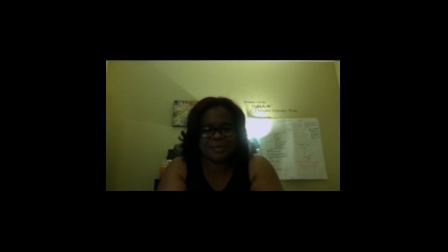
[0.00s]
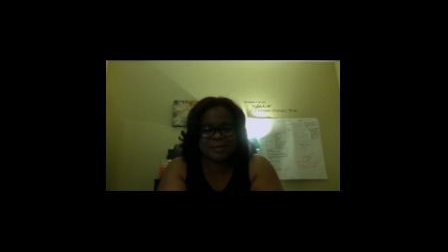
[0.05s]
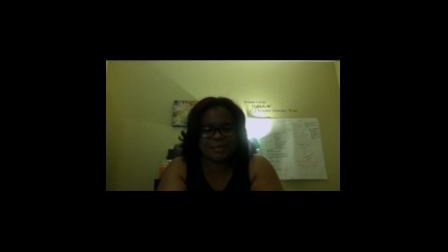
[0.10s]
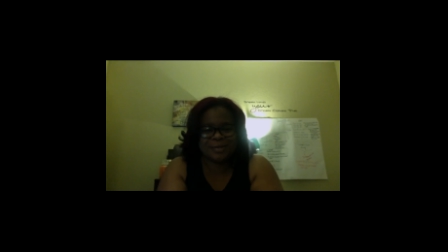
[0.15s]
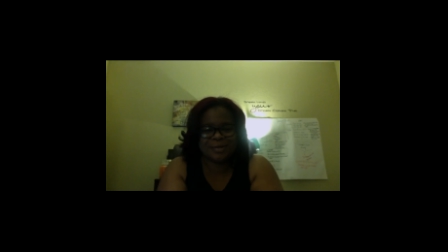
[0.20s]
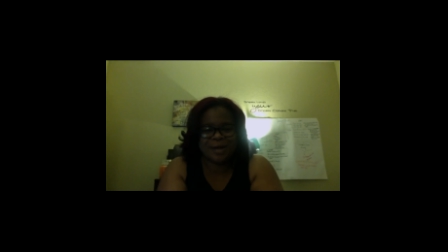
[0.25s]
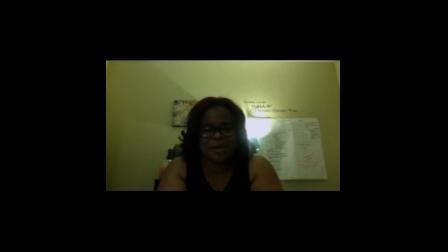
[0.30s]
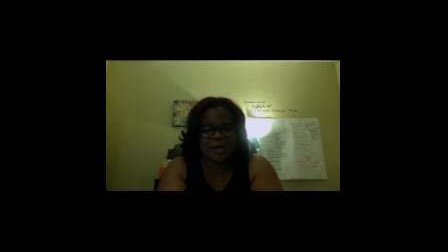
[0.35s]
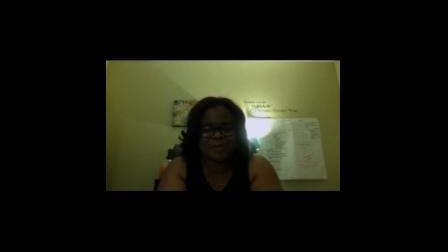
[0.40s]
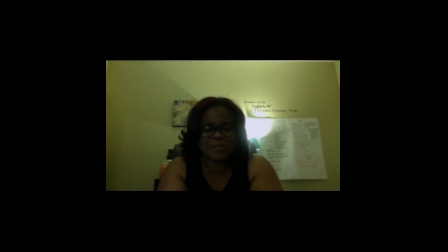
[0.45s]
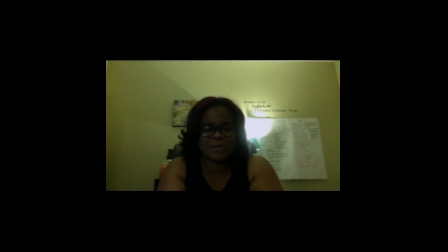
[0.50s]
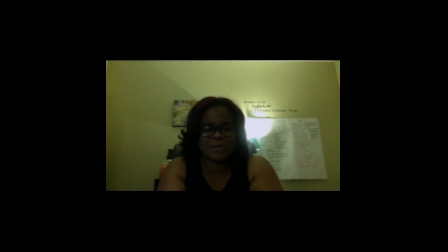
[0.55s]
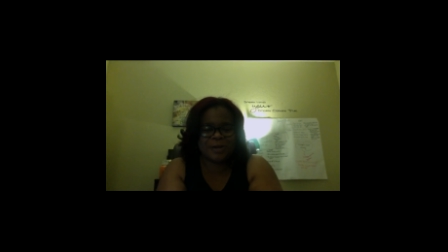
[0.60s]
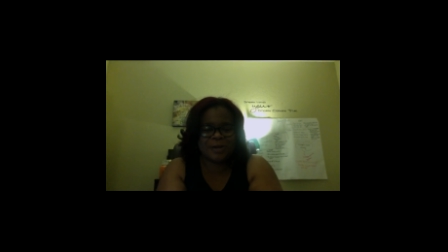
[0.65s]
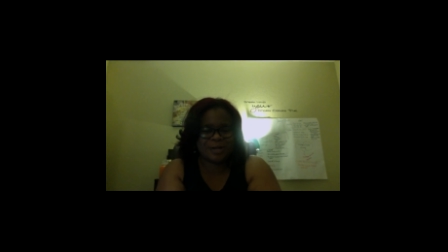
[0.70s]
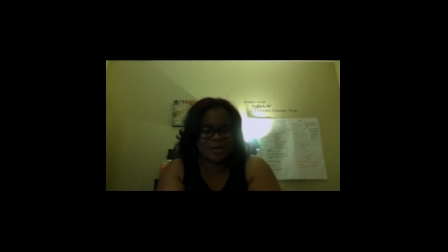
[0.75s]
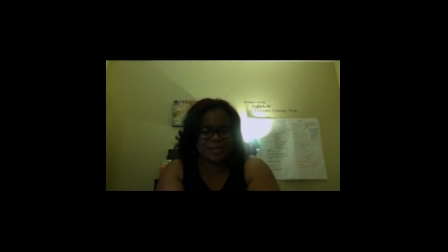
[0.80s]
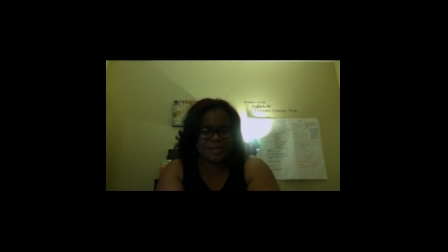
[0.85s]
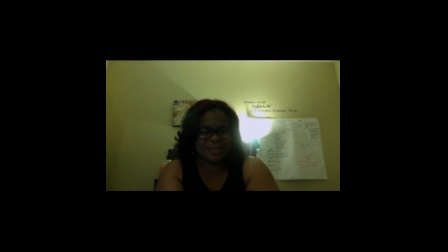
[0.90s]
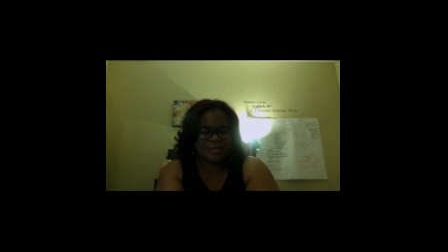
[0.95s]
I'll
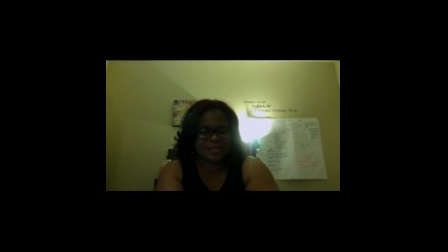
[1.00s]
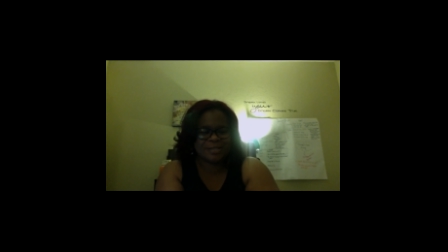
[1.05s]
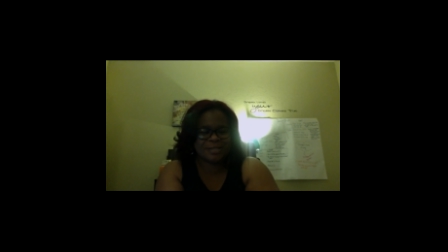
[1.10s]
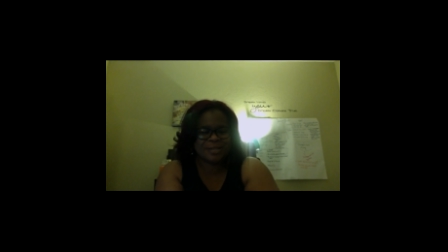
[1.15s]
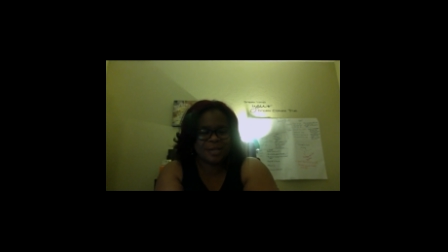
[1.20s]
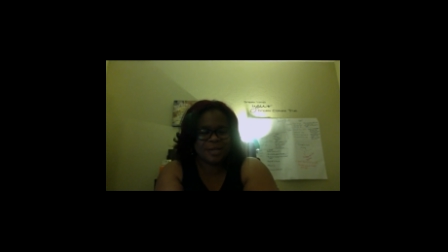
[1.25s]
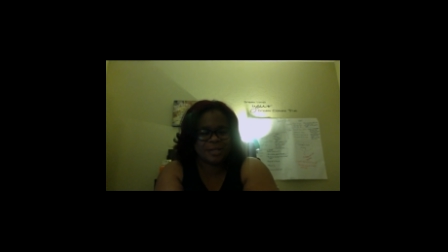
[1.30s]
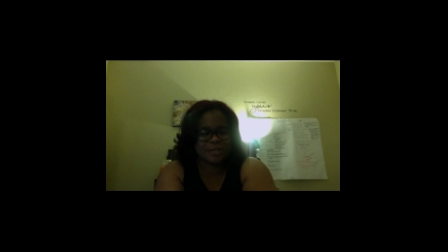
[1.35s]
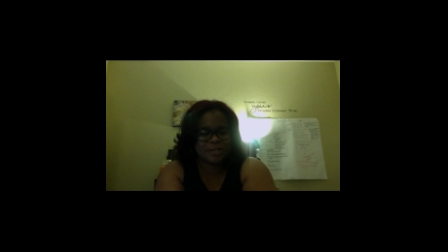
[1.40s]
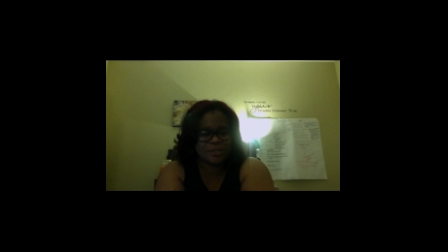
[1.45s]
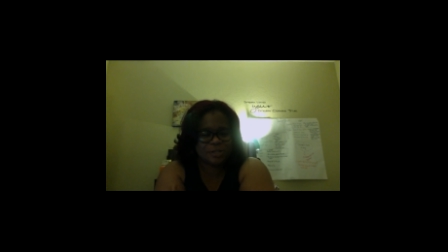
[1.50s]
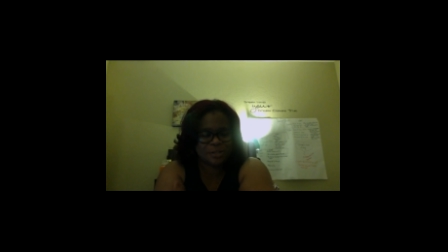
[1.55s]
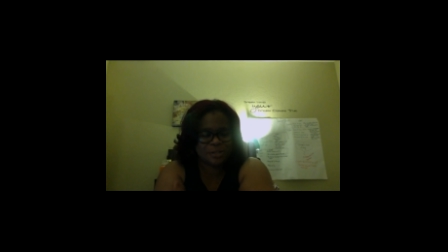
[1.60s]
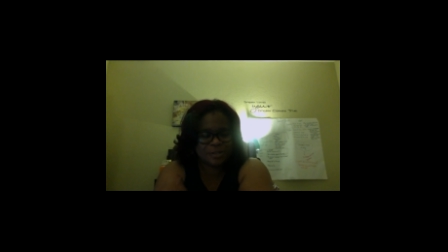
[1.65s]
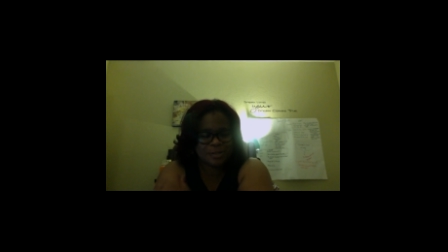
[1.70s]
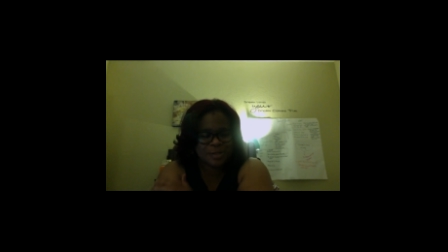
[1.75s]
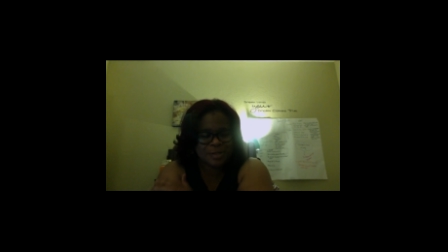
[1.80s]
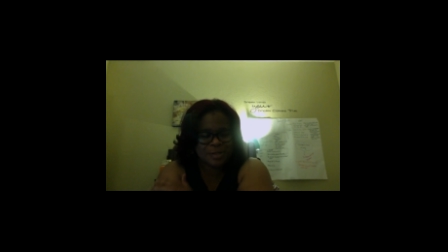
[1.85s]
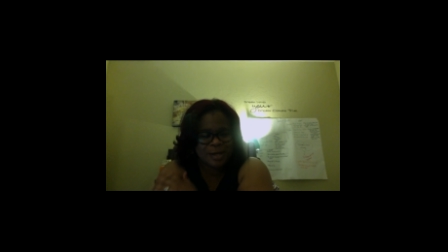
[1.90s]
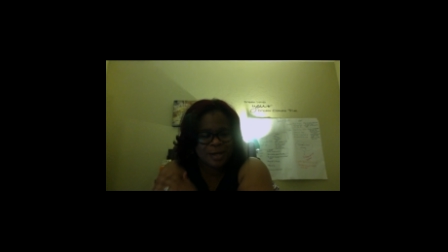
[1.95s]
start. This is
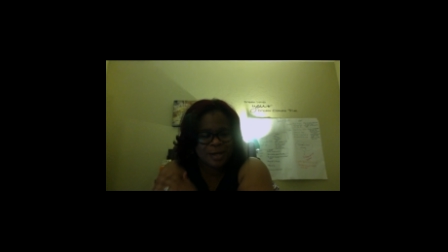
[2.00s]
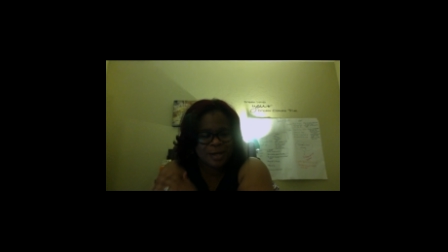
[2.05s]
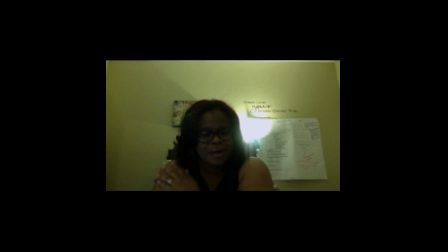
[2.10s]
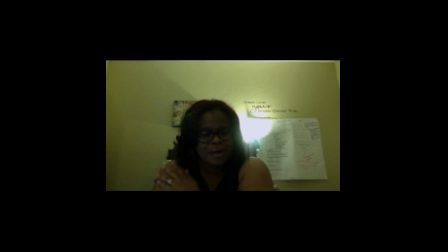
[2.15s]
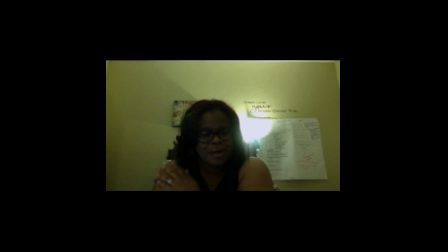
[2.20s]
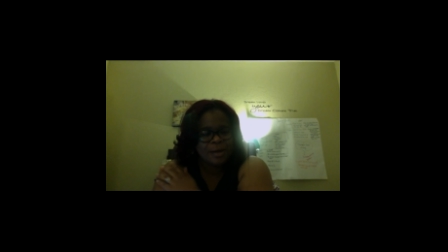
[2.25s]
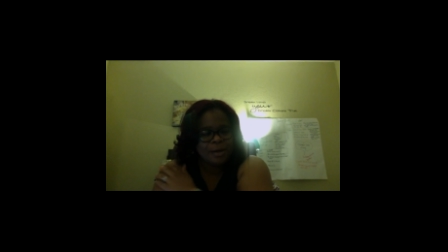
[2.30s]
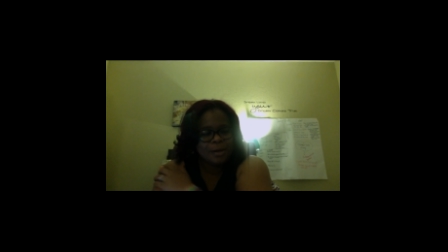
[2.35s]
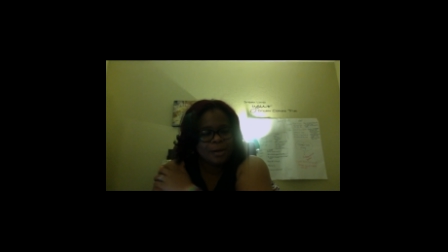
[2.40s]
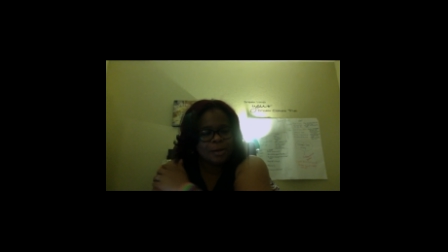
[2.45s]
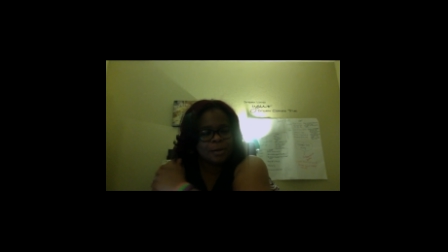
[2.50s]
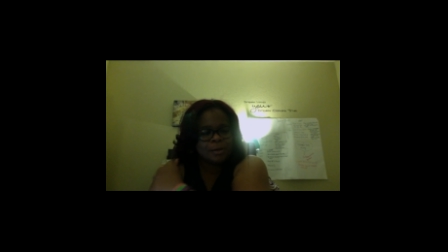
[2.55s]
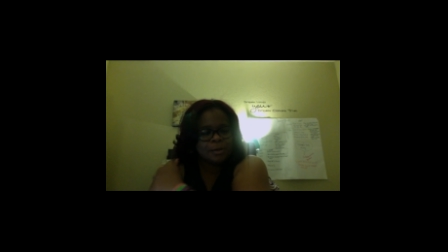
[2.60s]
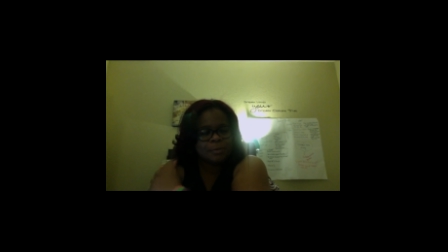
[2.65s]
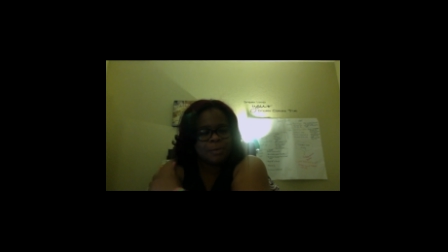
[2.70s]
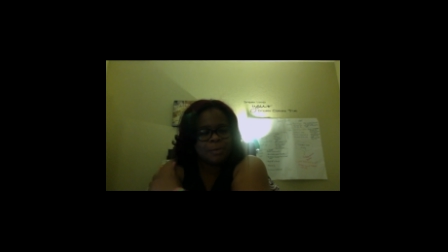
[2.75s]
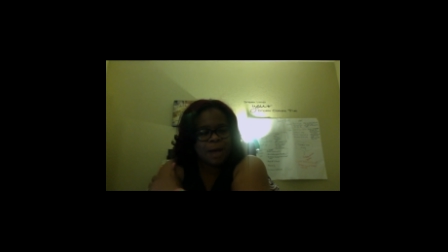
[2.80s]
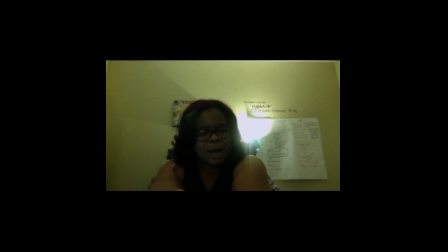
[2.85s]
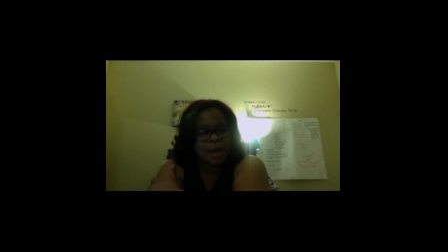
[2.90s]
Aisha. Um,